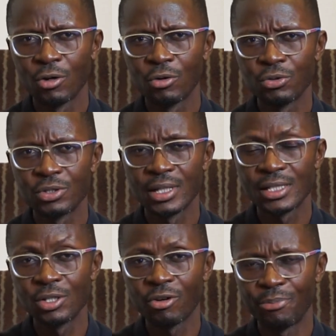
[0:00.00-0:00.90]
who is the
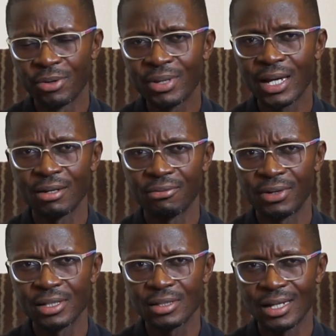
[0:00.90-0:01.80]
CEO of Premier
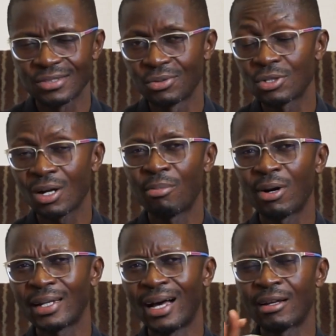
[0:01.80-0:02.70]
Invest, as we talk
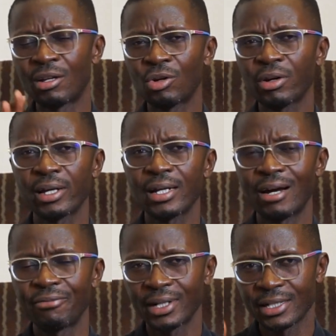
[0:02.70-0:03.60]
about unlocking
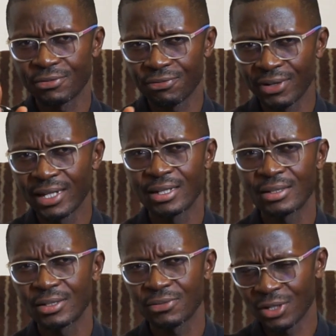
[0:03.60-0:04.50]
Africa's
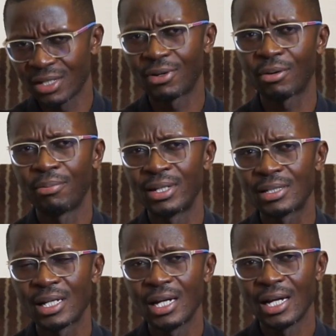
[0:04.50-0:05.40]
finance for
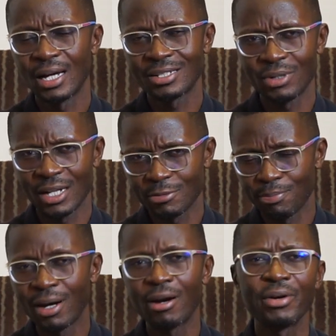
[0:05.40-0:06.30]
development, as well as
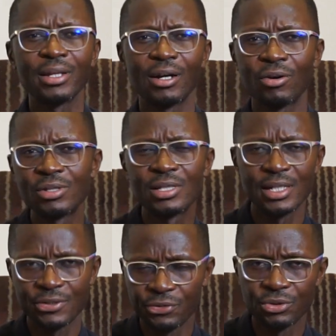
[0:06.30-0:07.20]
powering the
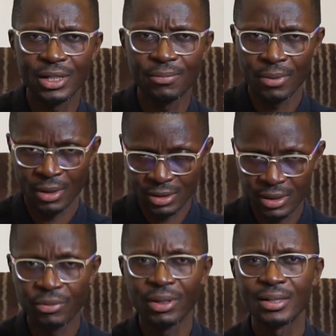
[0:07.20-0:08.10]
continent's future.
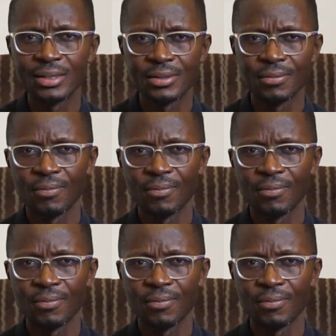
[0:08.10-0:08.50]
Stay with us.